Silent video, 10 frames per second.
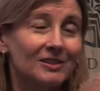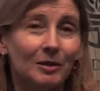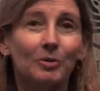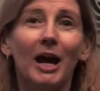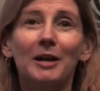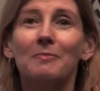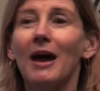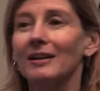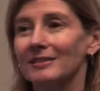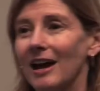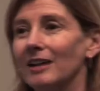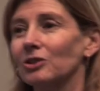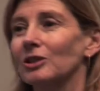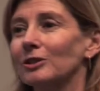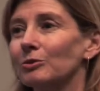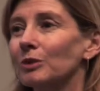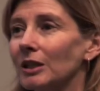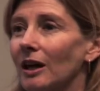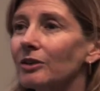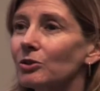some kind of mass action to
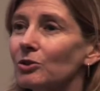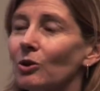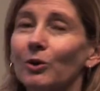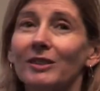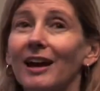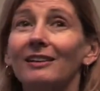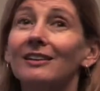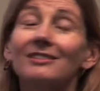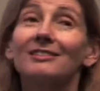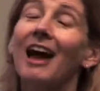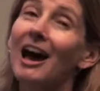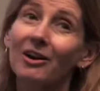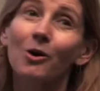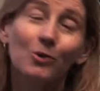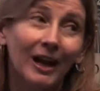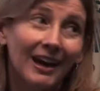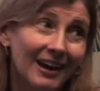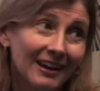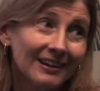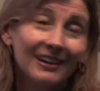really underscore that it's not
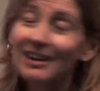okay